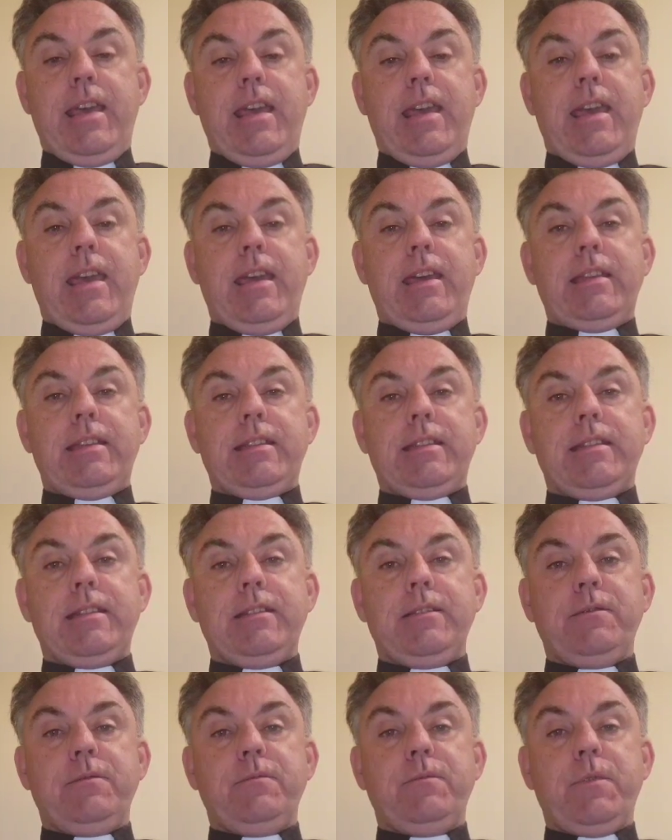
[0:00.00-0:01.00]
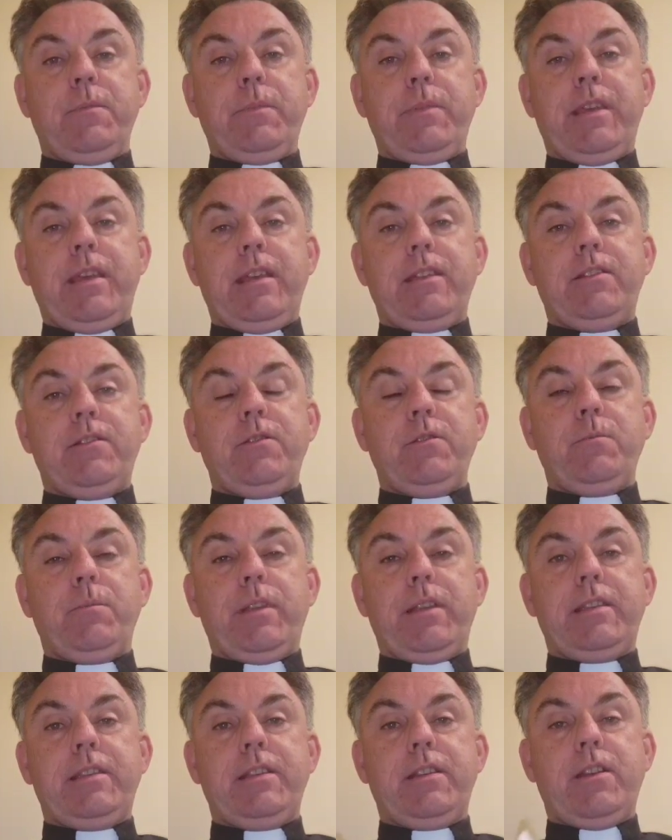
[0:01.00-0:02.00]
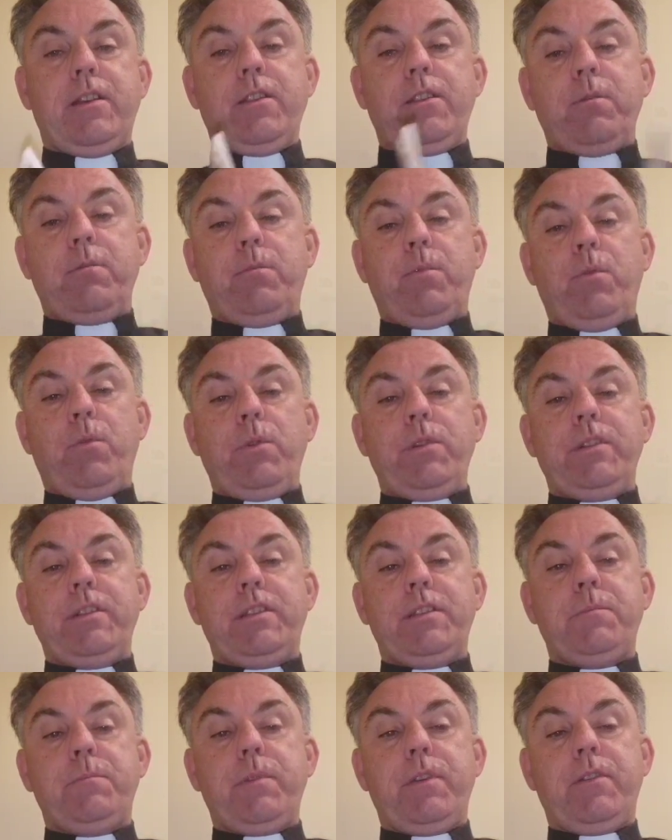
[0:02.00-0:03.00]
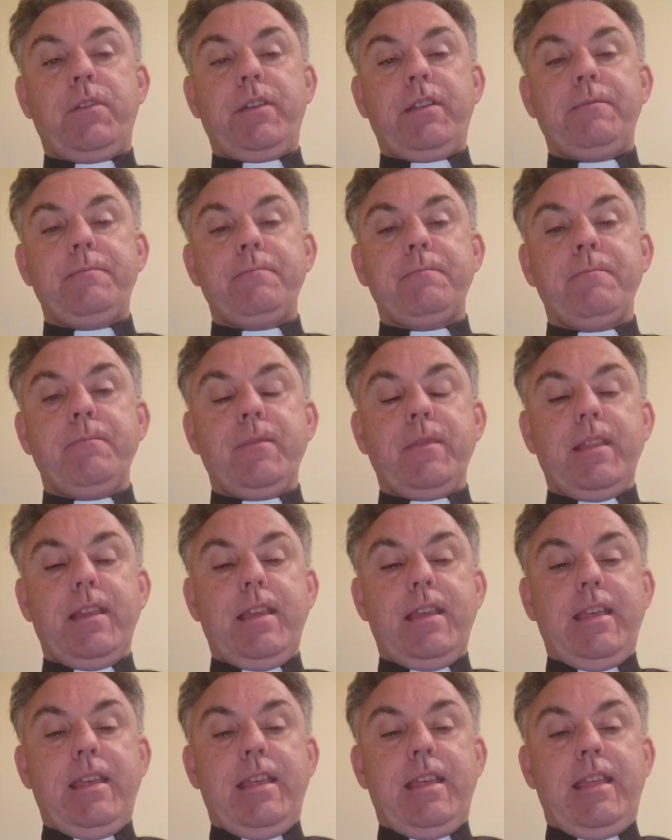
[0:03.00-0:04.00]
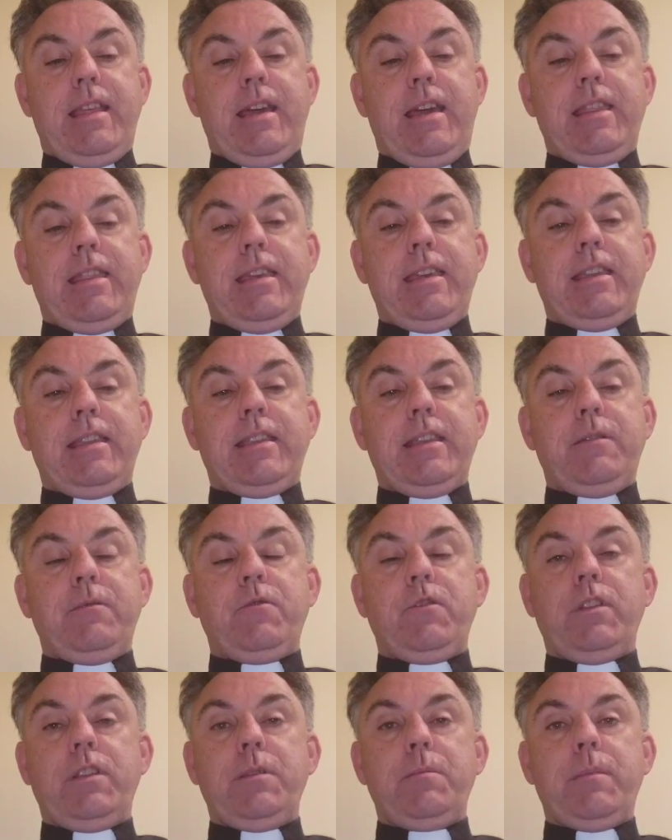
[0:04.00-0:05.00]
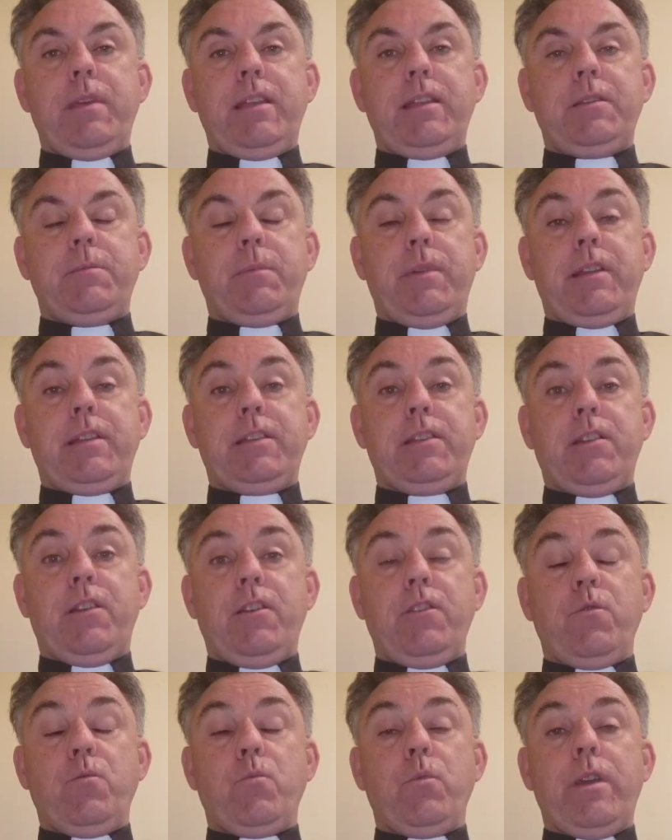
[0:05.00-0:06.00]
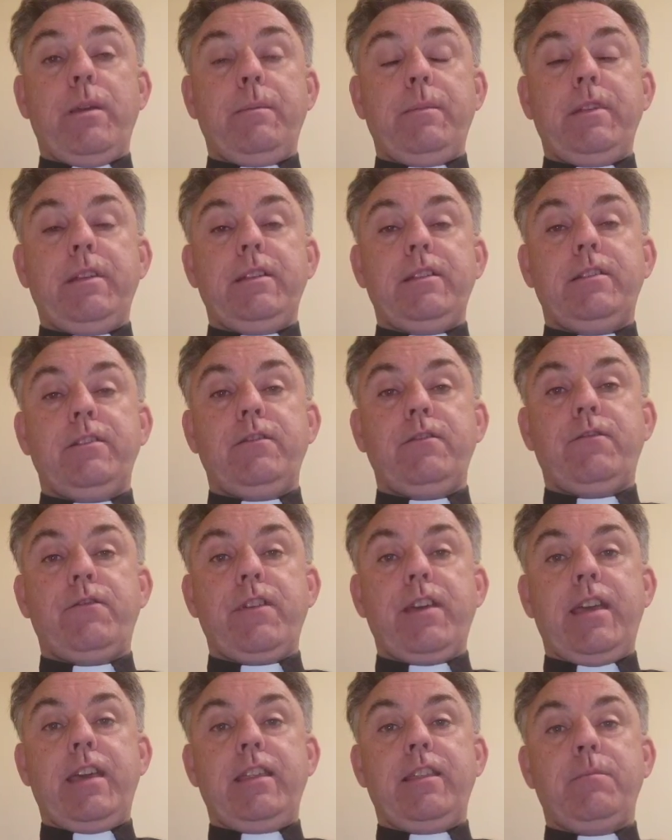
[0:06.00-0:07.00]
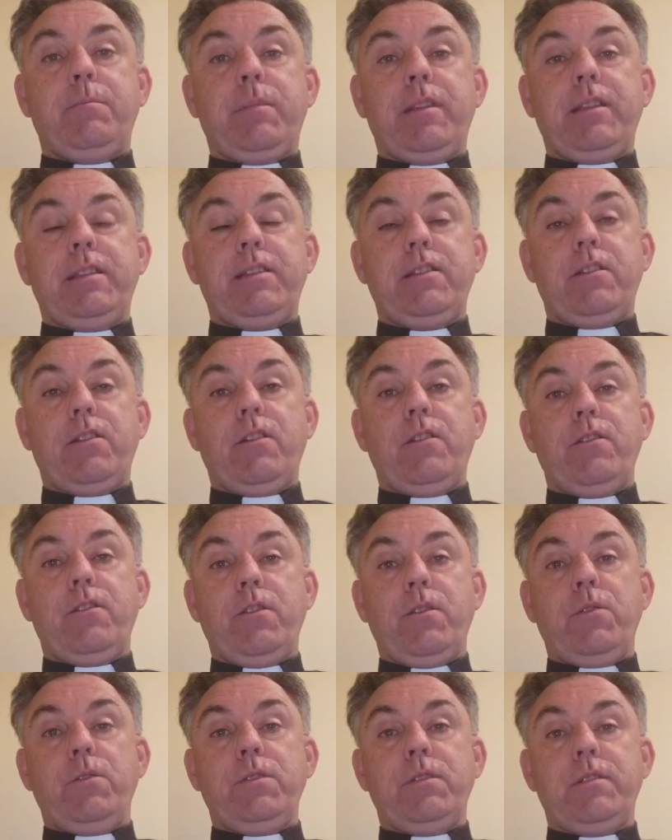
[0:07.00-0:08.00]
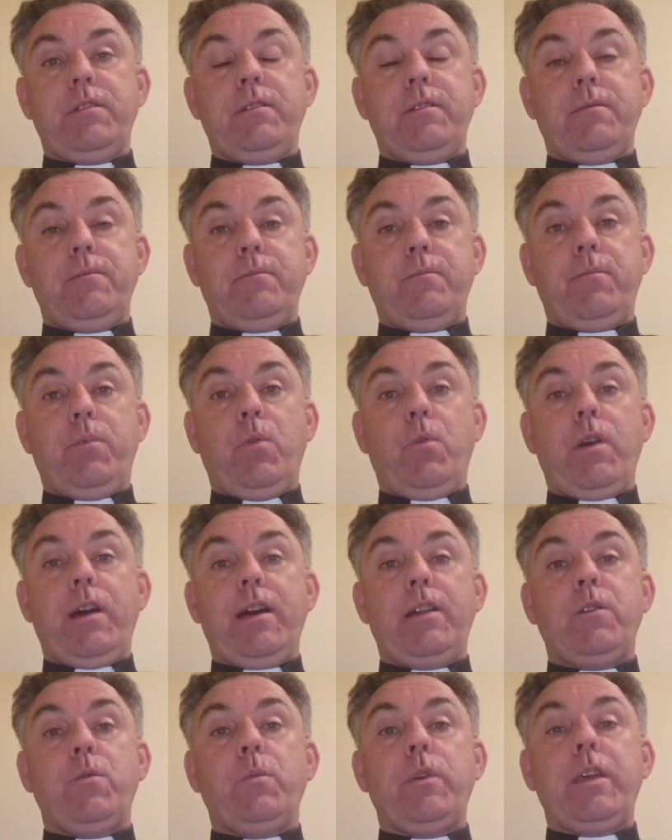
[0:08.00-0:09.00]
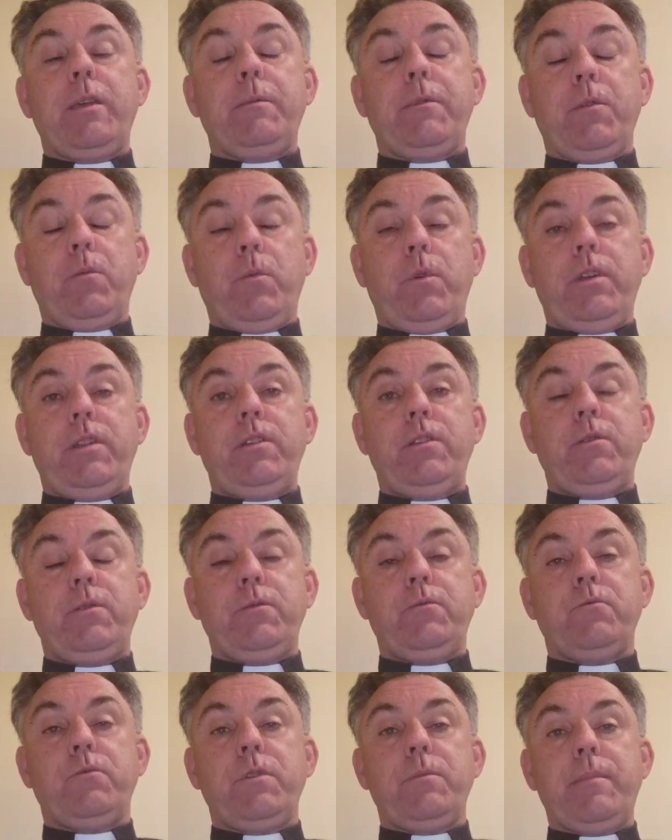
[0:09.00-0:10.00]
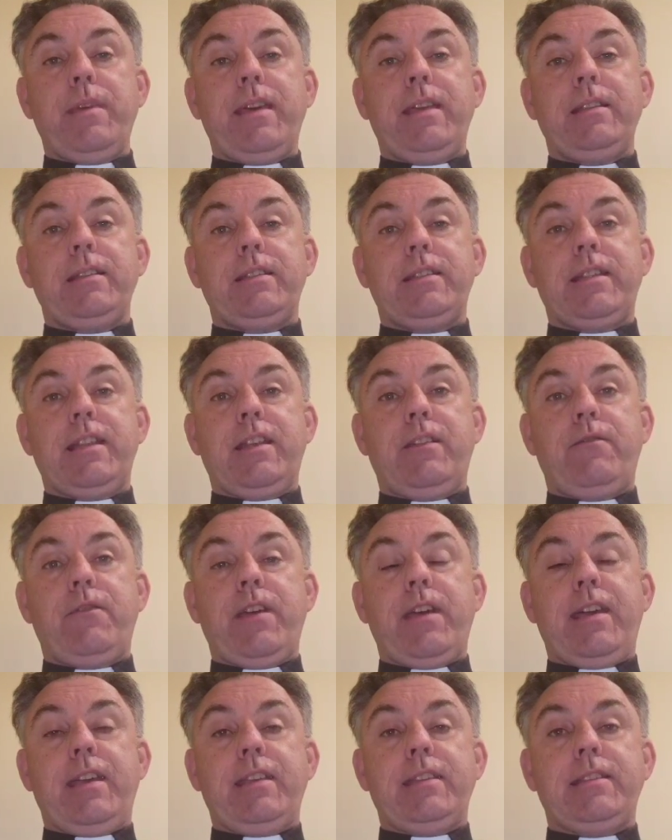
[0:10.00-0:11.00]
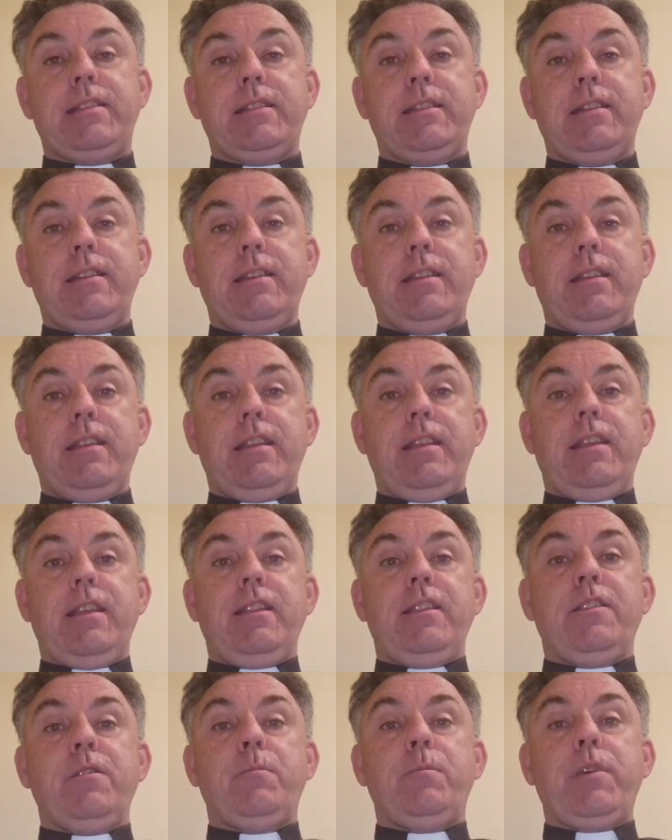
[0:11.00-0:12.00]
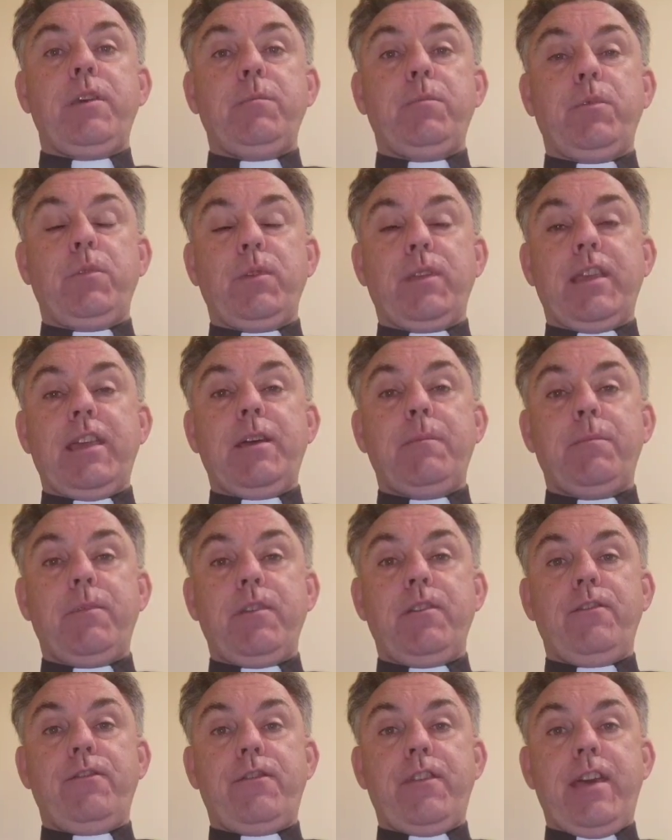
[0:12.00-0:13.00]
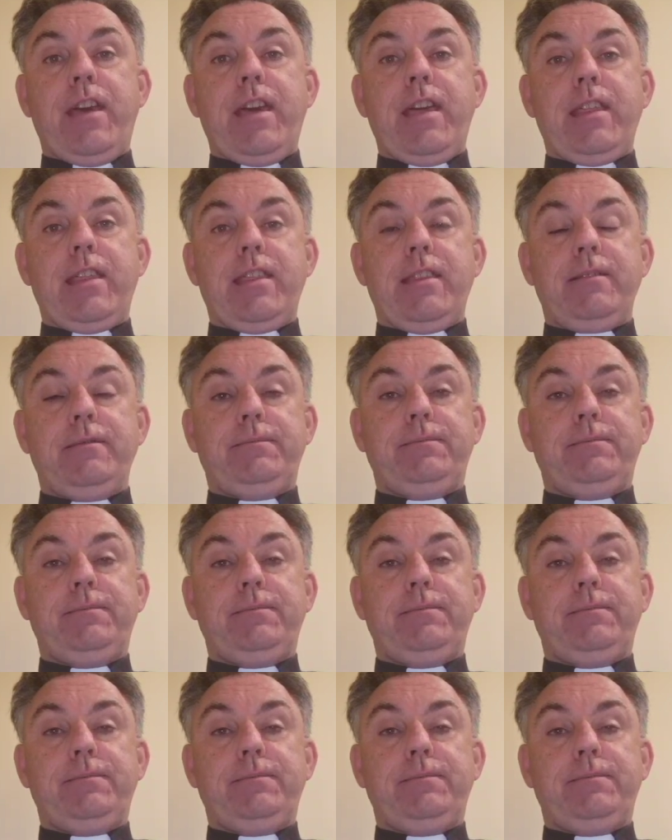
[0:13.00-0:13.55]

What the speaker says: And when we get to blessed are the poor in spirit, I think that really means blessed are the remnants in faith. Blessed are those poor anawim, the one who remained steadfast, the people who kept their faith.